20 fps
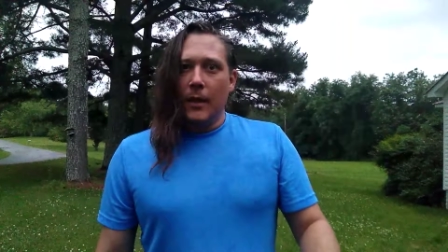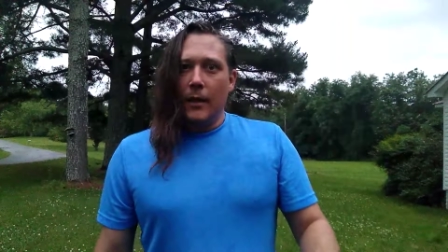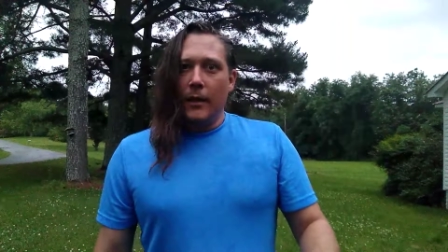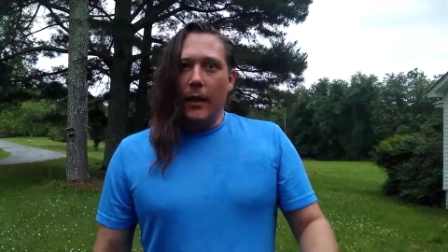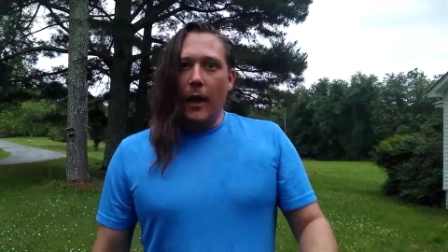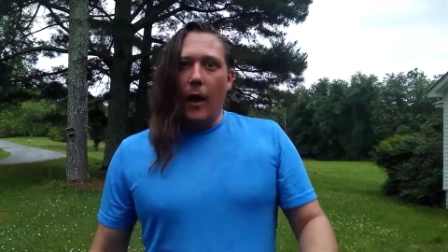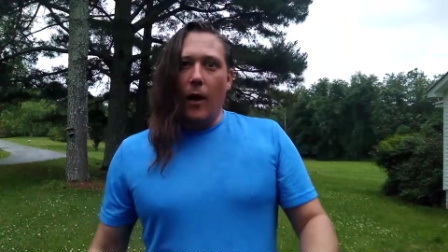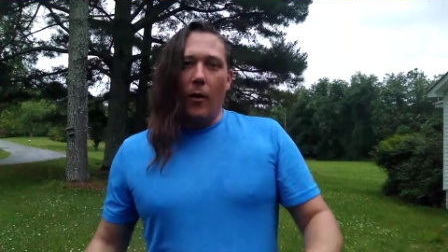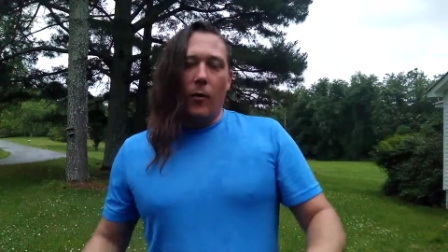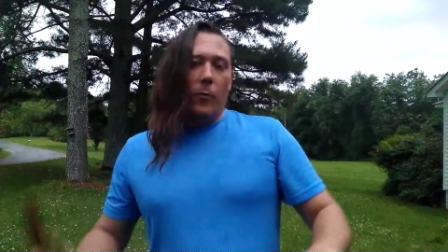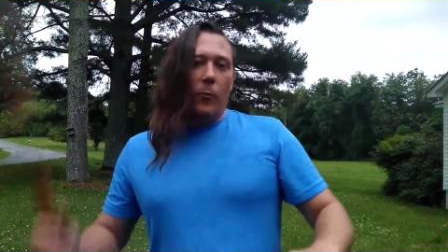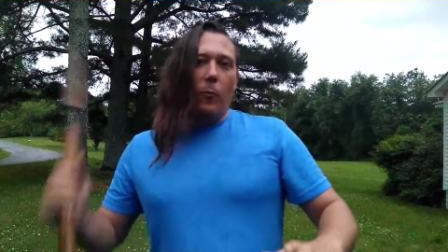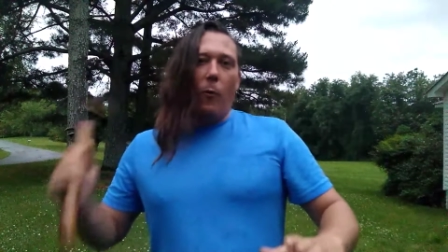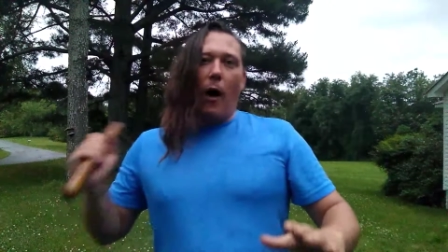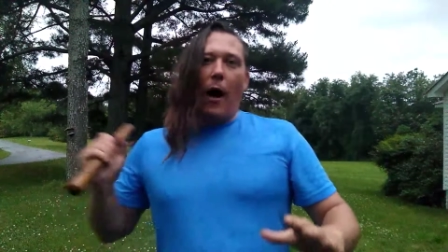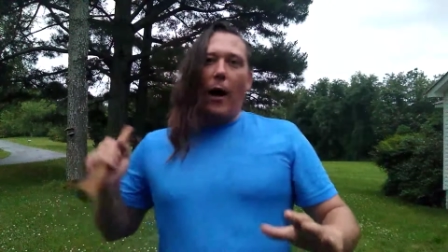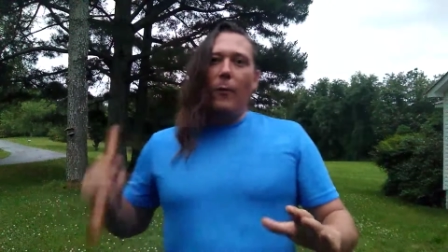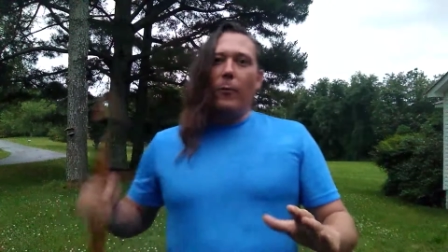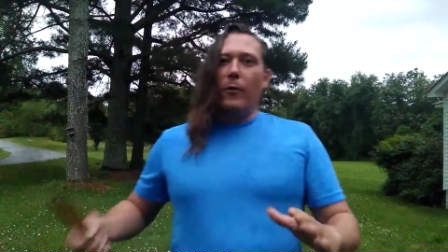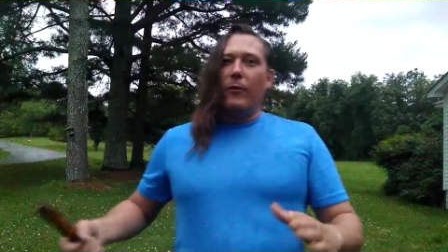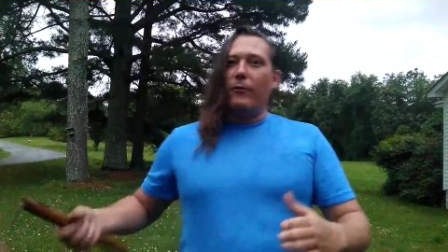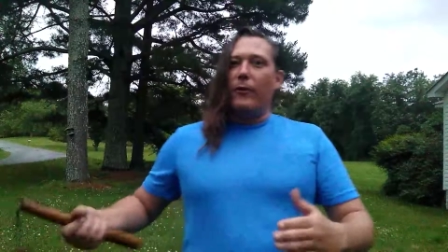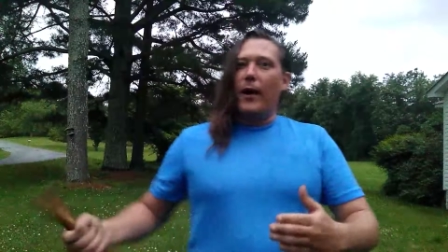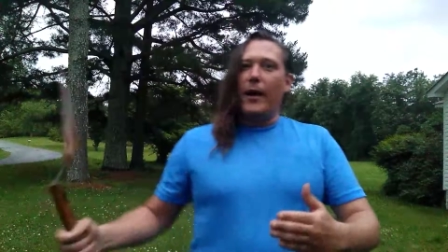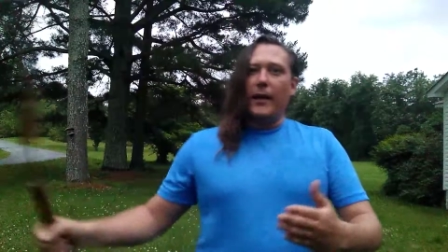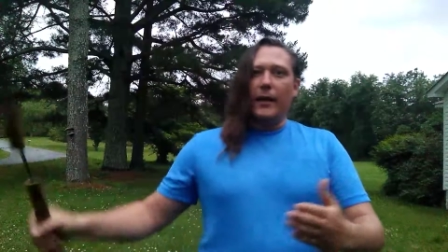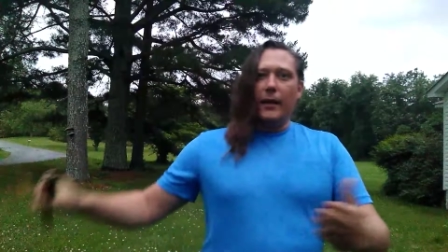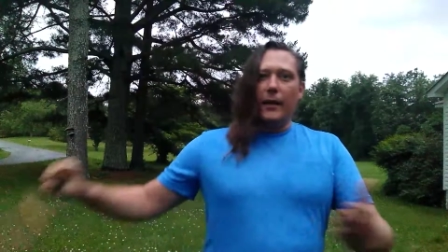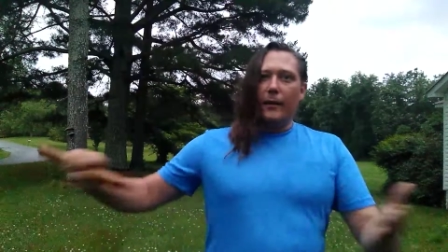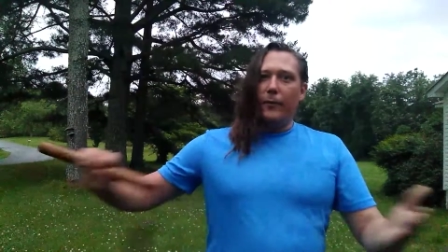Now, why we're
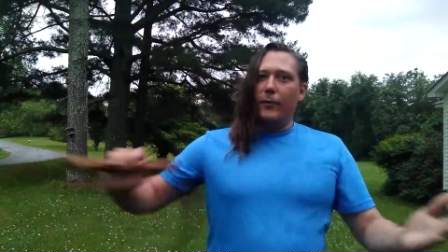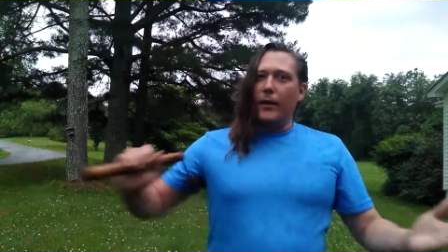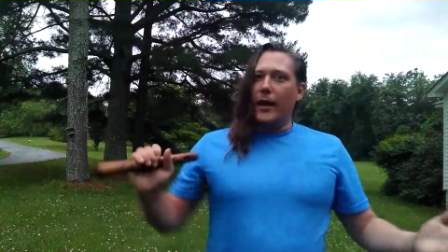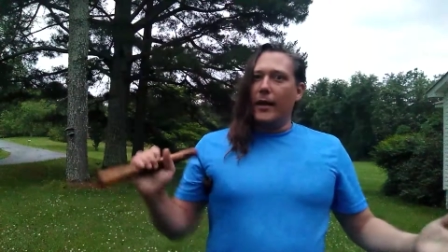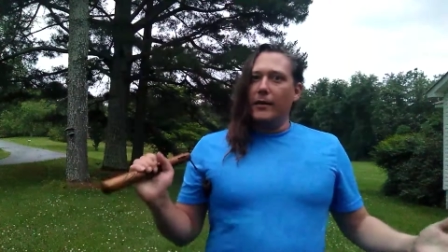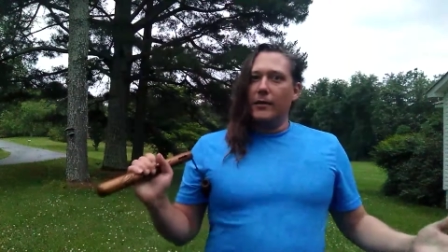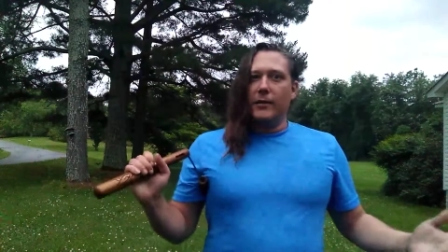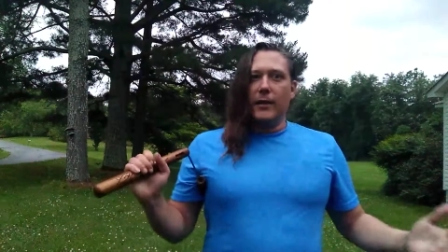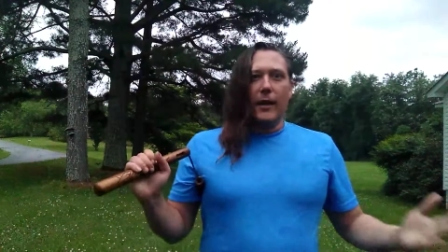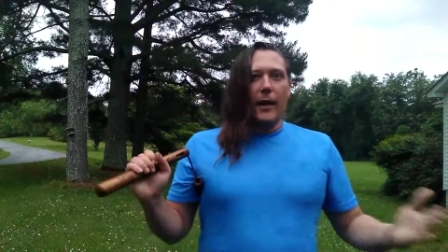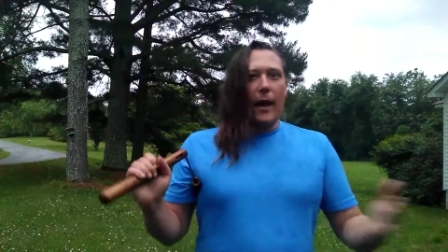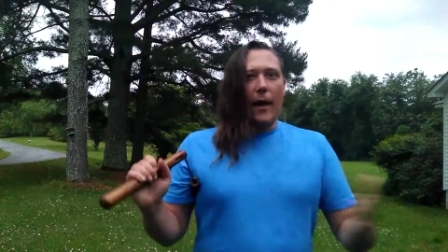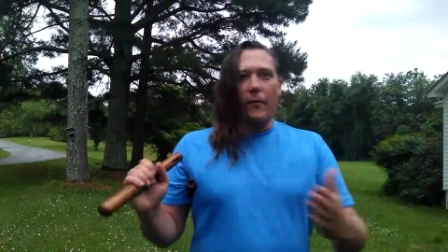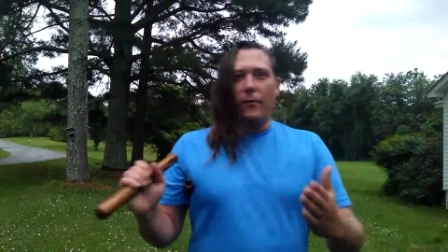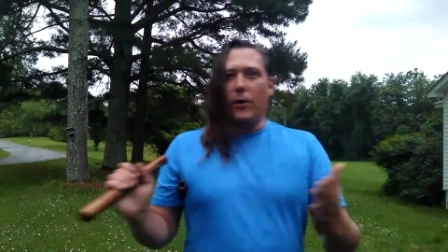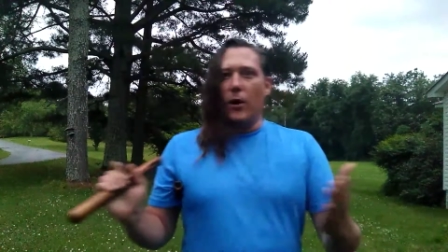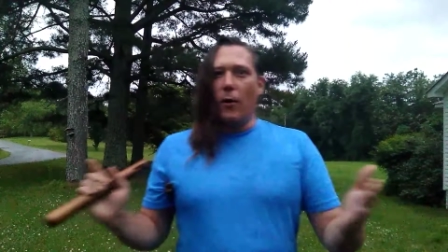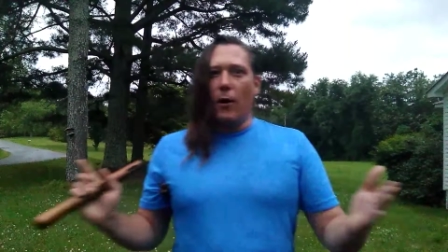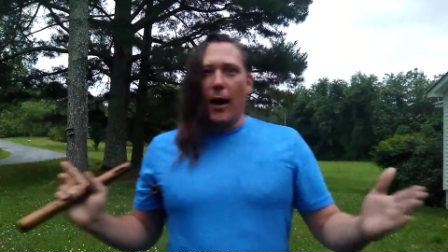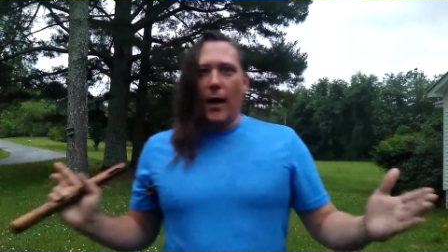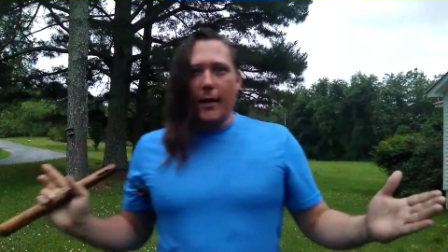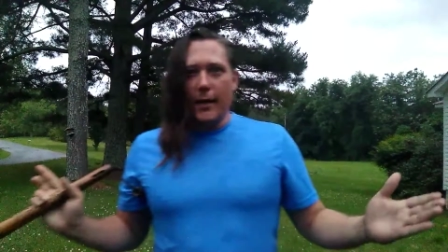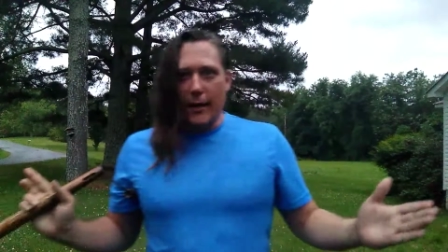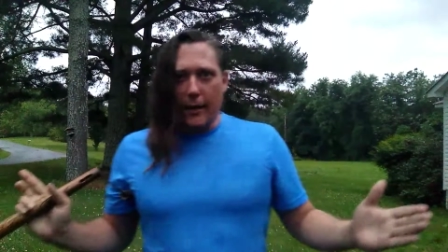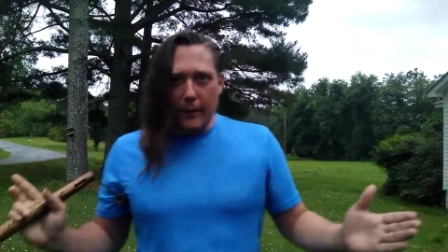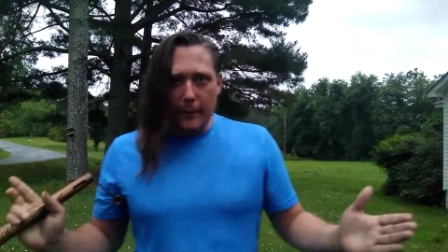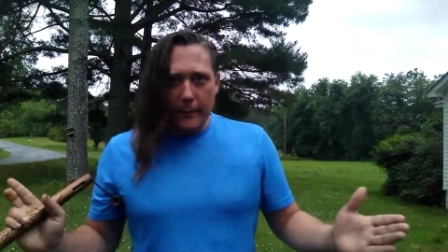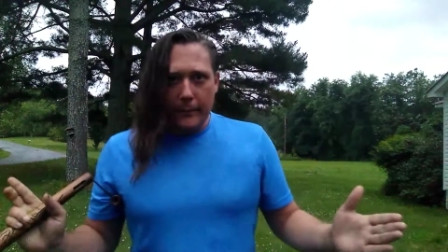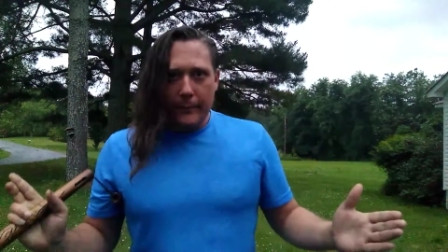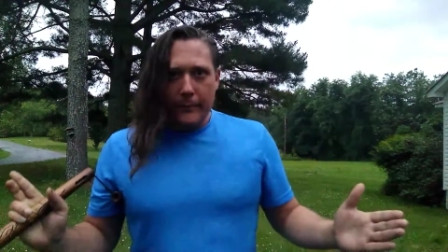fighting in Afghanistan, I have no idea.